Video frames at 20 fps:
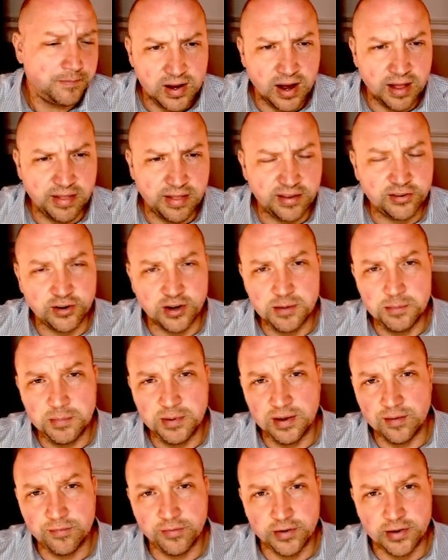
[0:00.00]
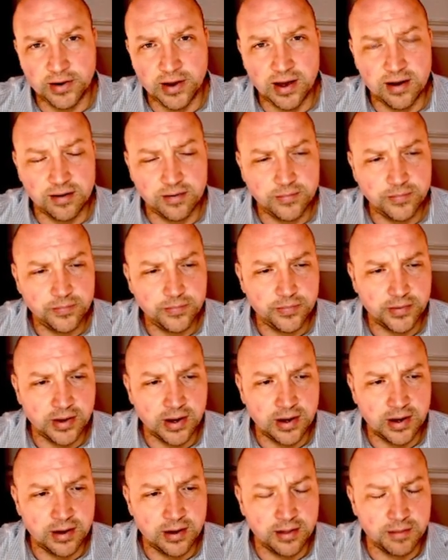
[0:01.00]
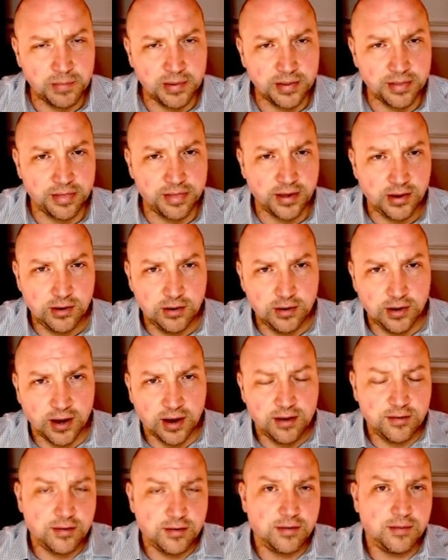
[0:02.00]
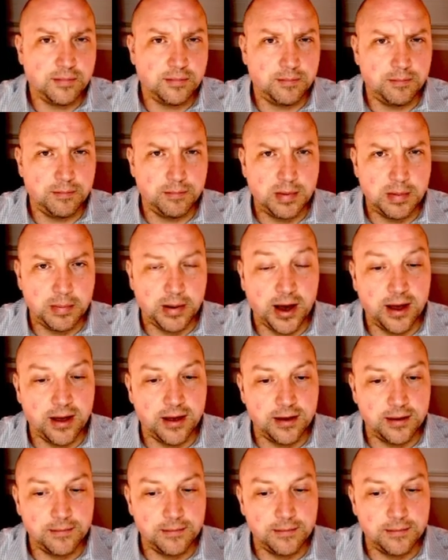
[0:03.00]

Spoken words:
That's going to be it for now, but thank you guys. Bye-bye.